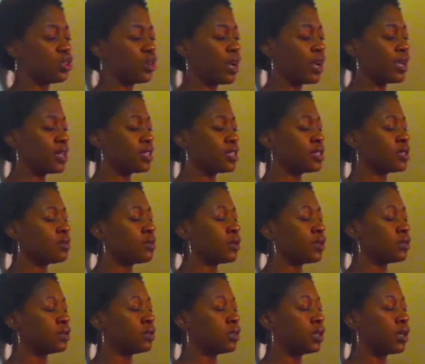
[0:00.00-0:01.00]
trying to
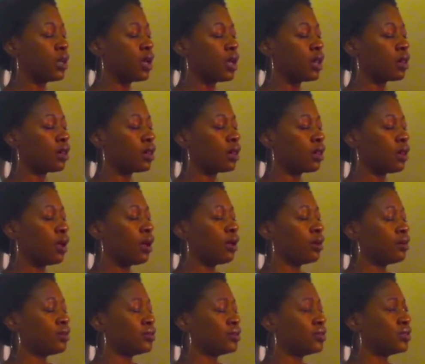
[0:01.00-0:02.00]
build
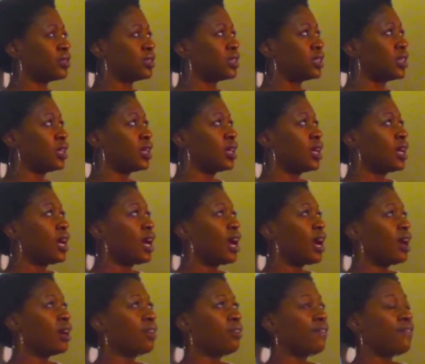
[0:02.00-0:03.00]
love
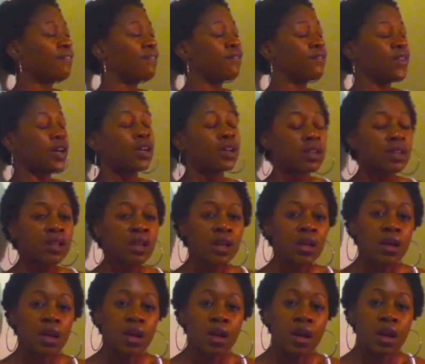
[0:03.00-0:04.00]
out of
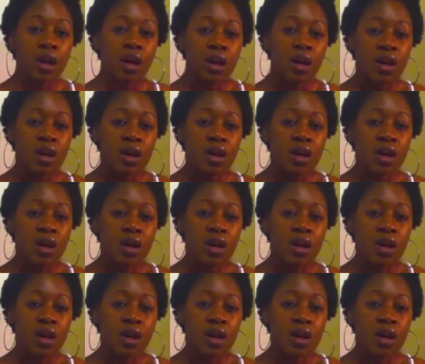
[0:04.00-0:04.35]
fucking,